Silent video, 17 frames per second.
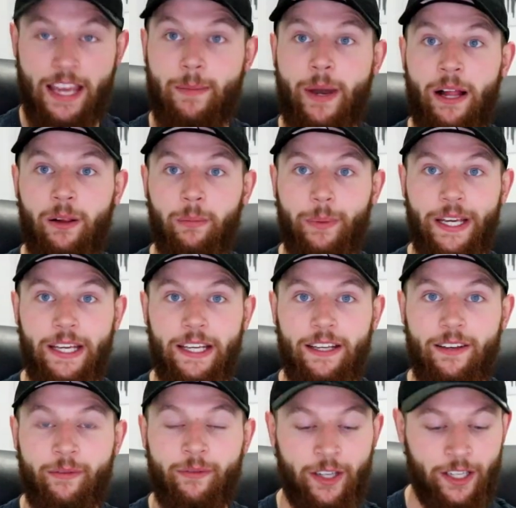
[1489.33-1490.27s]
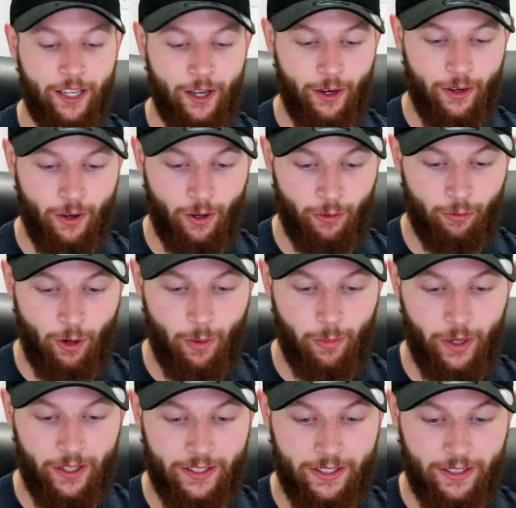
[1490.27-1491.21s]
MLB video on
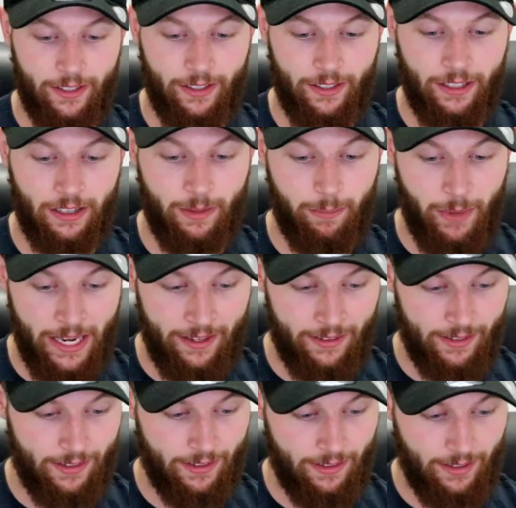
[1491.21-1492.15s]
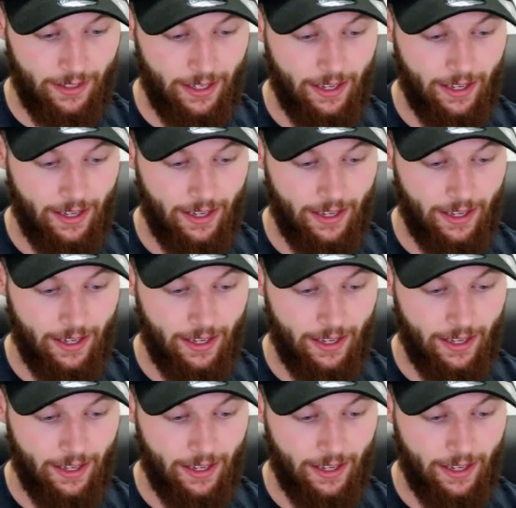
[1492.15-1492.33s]
Robert Clement.